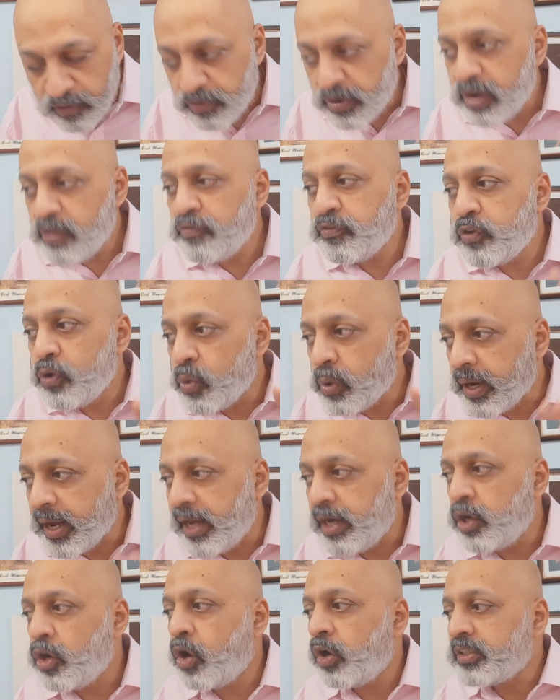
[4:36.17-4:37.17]
even if you
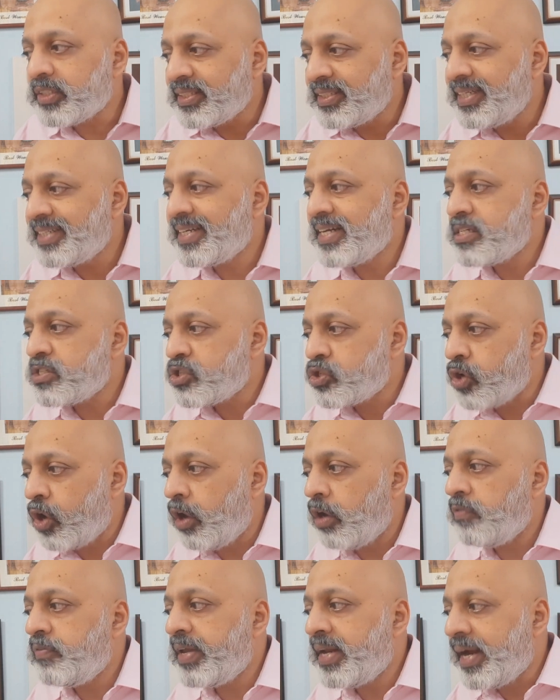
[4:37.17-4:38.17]
cannot sit and
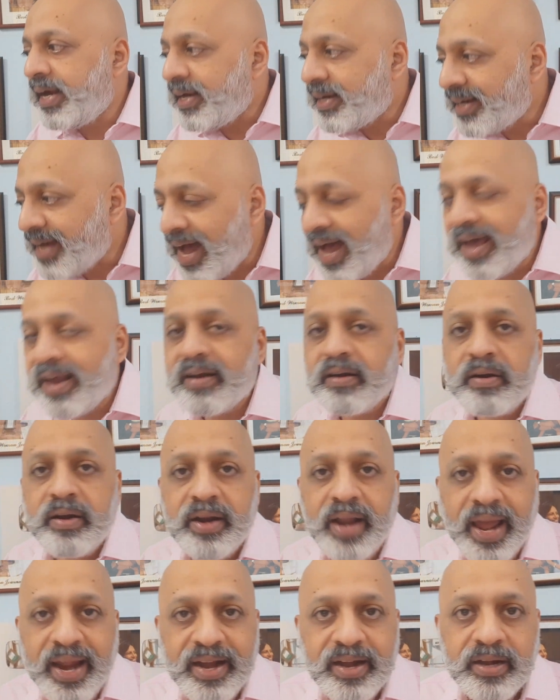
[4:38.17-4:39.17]
solve an entire
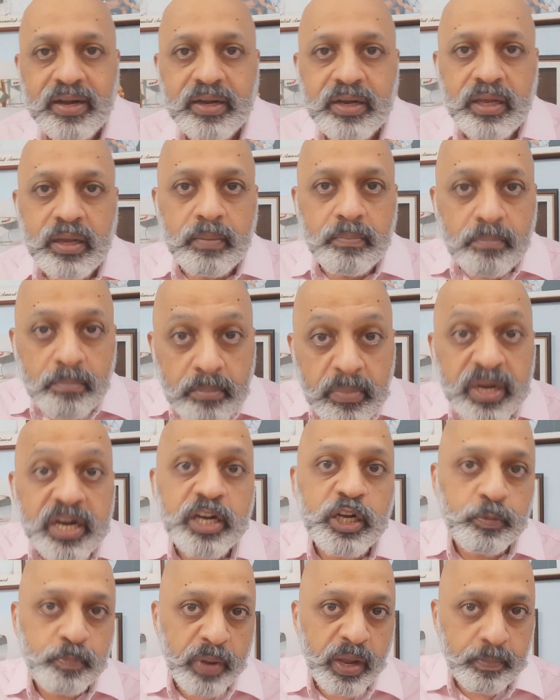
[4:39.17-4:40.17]
90
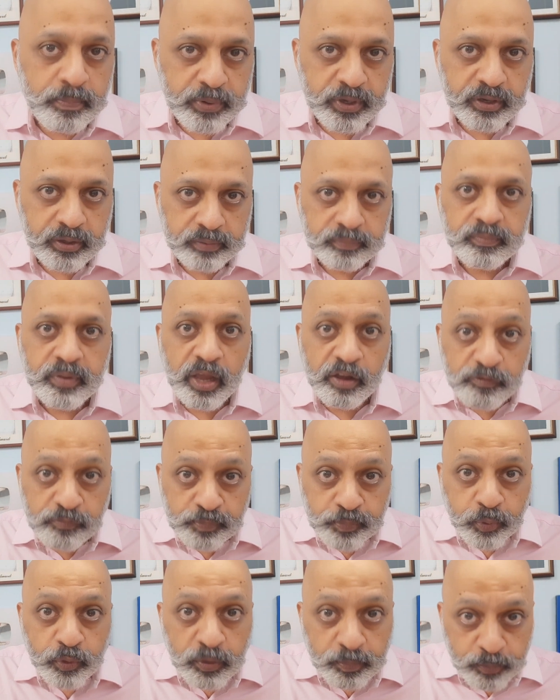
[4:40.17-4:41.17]
minute paper, if
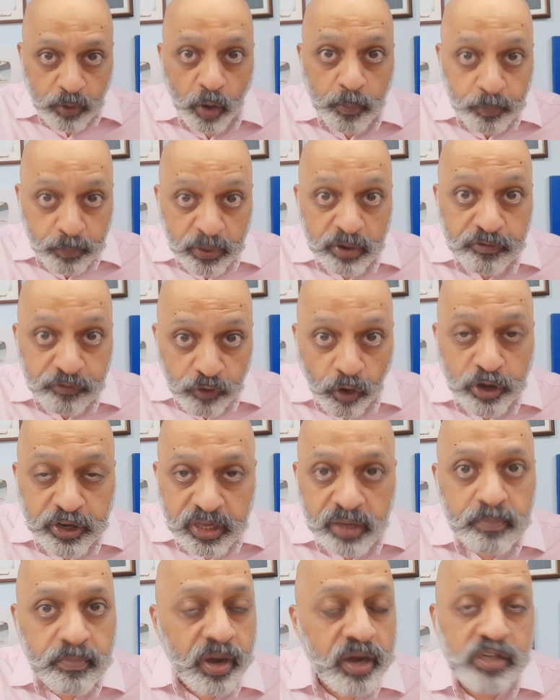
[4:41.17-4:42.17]
proper
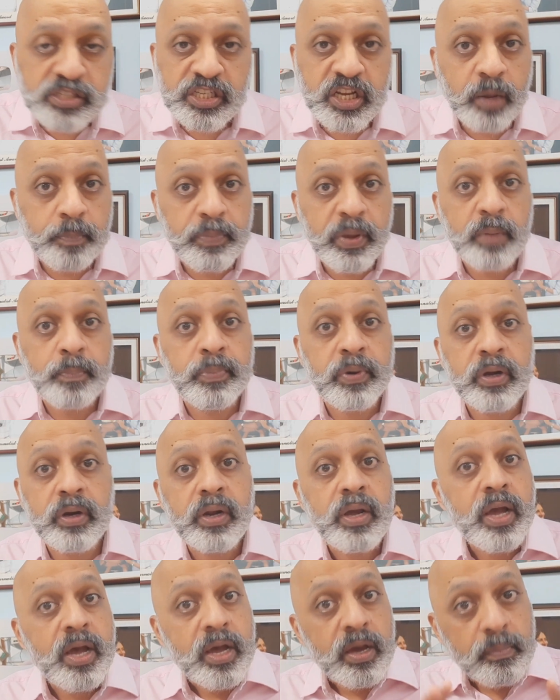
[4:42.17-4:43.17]
40 marks ka paper
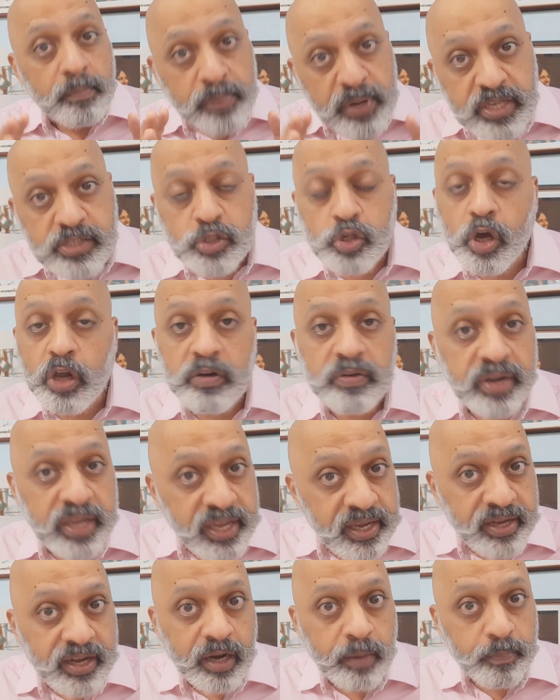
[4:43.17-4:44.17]
bhi solve
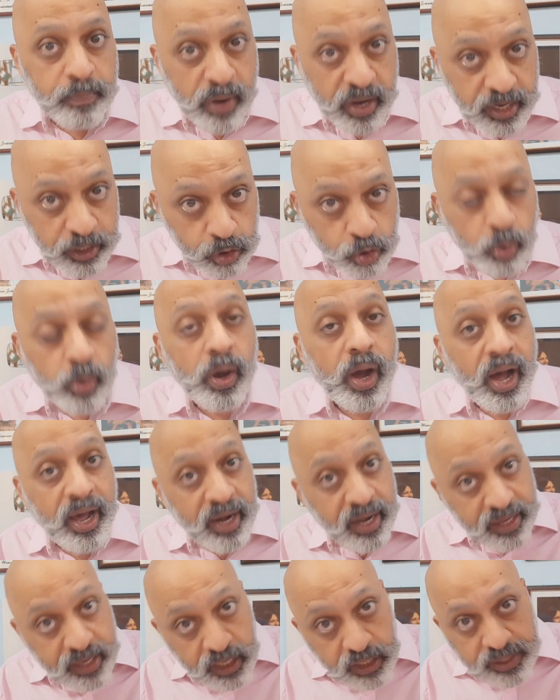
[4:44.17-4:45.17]
nahi kar paye to,
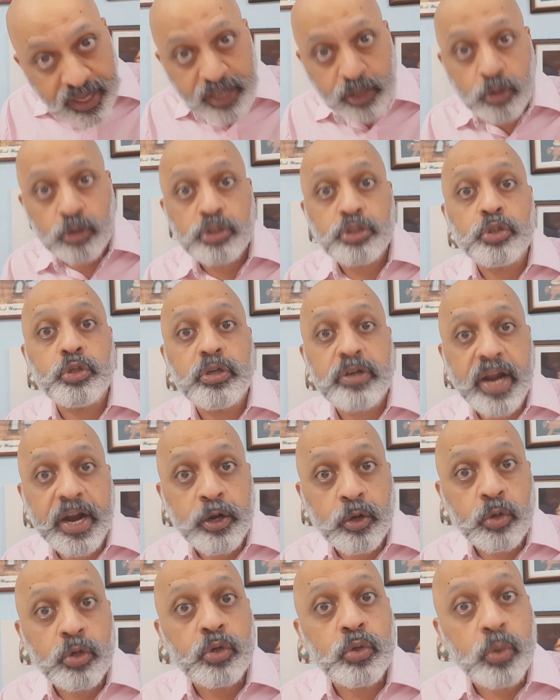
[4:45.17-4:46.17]
halaki that you should try
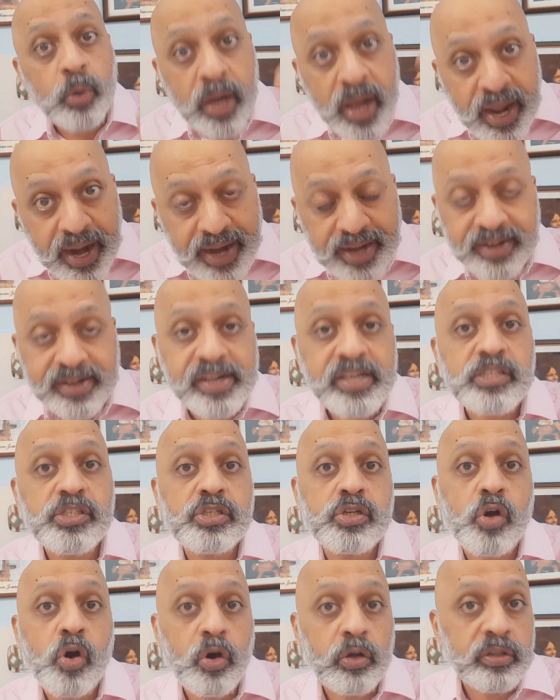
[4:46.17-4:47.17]
to do at
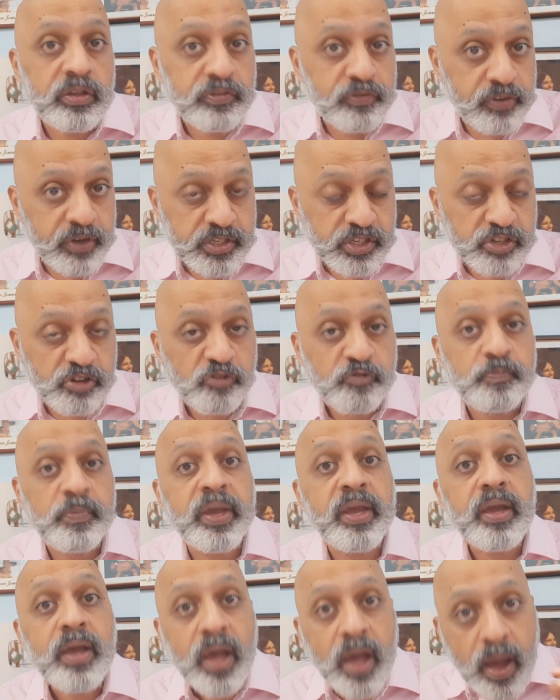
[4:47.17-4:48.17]
least on the 1st of
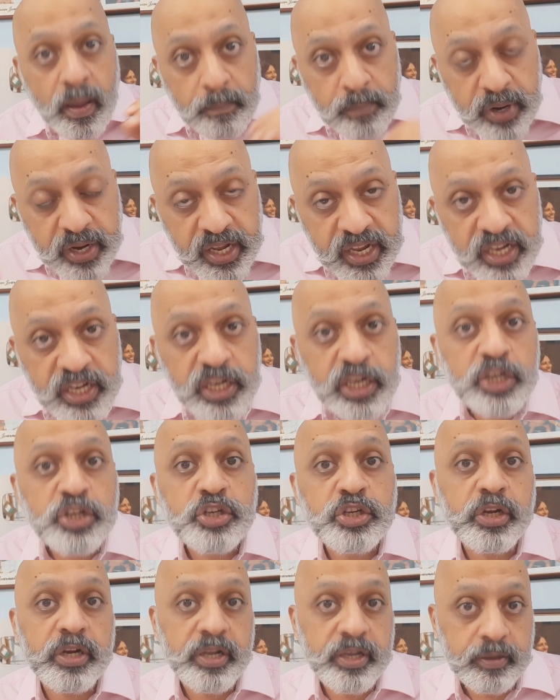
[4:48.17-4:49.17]
May, but
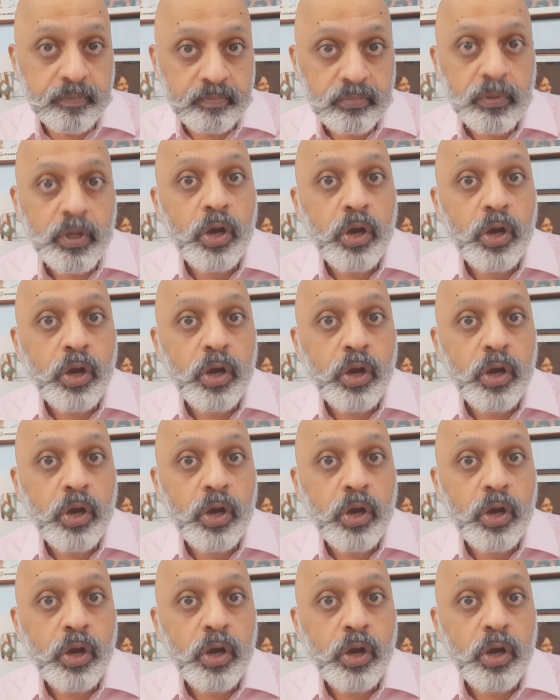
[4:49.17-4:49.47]
initially